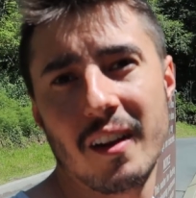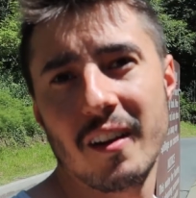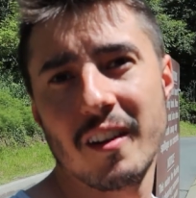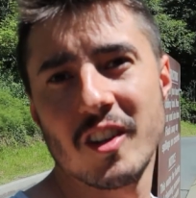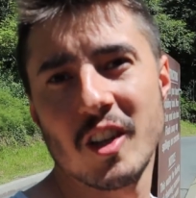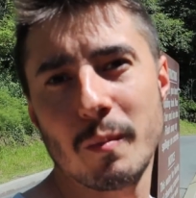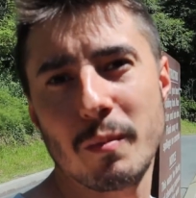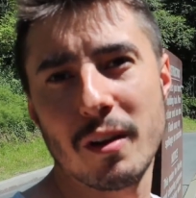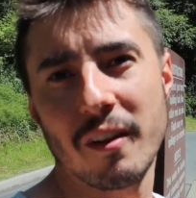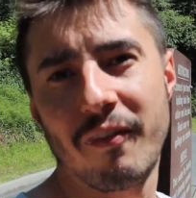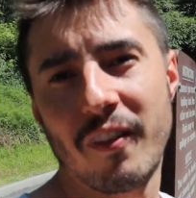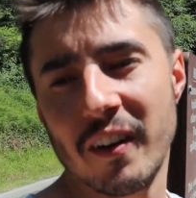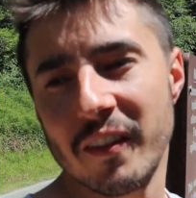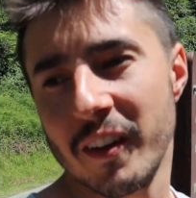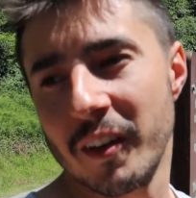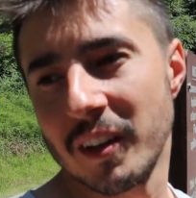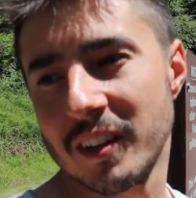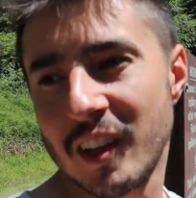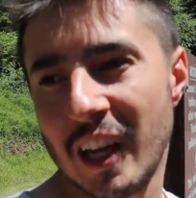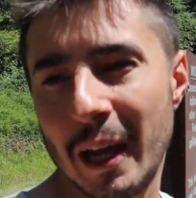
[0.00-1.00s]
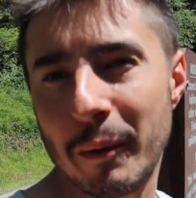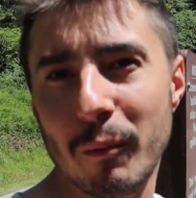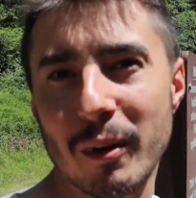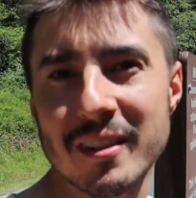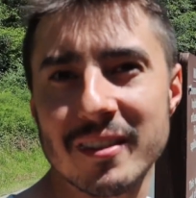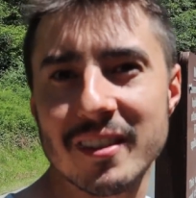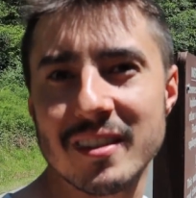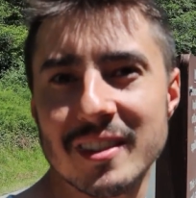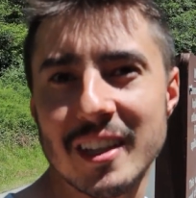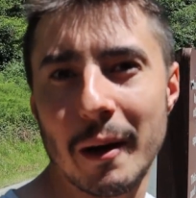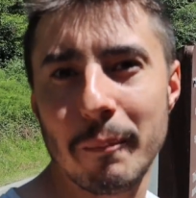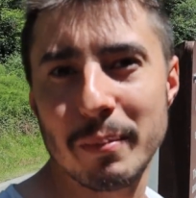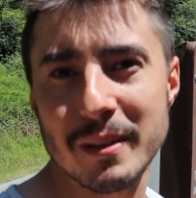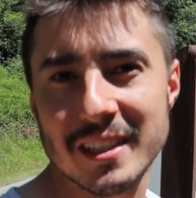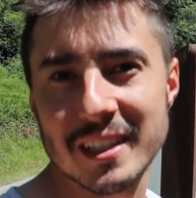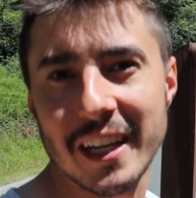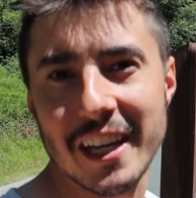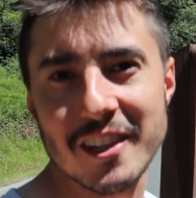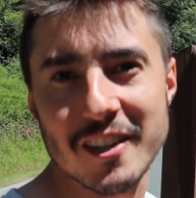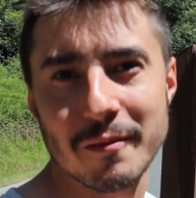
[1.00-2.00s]
should be a fun little time once this dumping
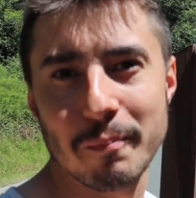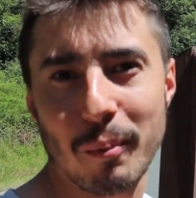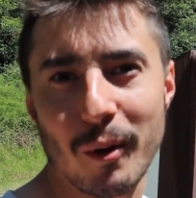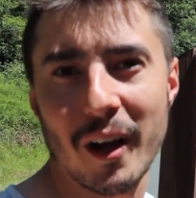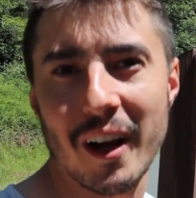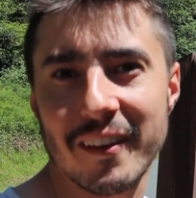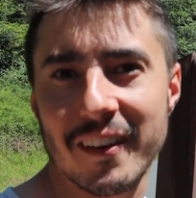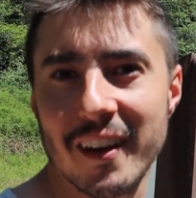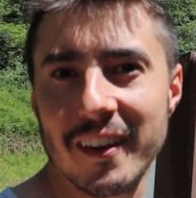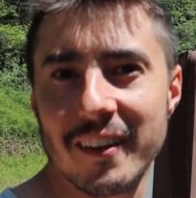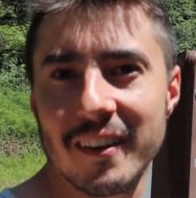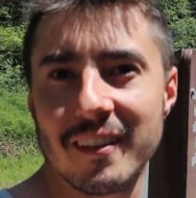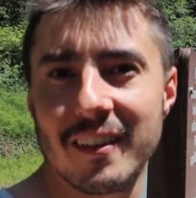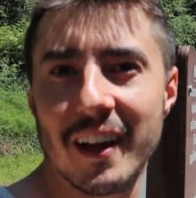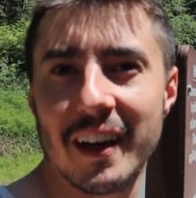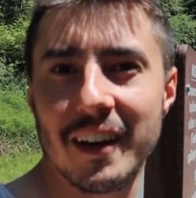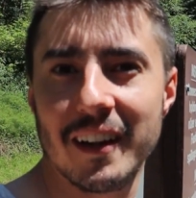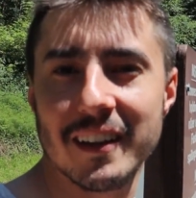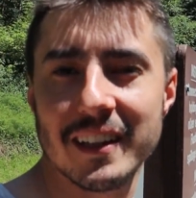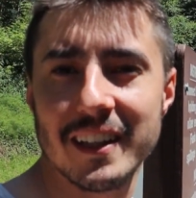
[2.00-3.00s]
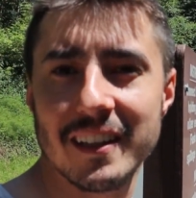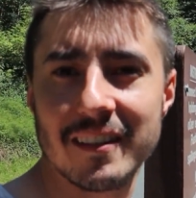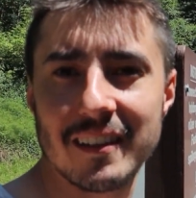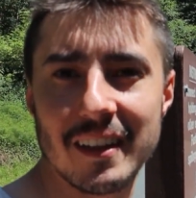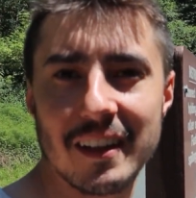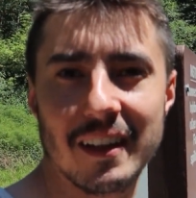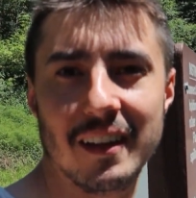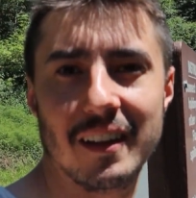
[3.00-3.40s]
station process is done at least.